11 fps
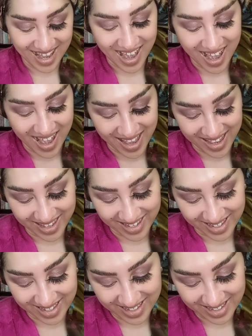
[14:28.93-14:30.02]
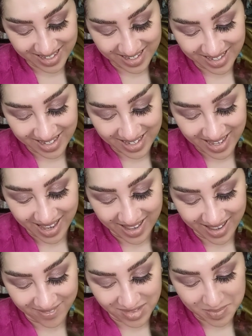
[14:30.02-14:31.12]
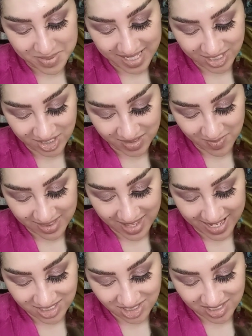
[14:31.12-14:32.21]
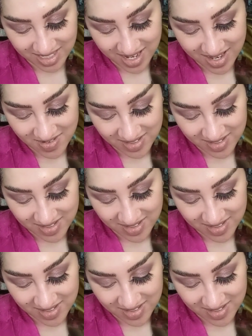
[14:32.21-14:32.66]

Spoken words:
I have an obsession with lashes now.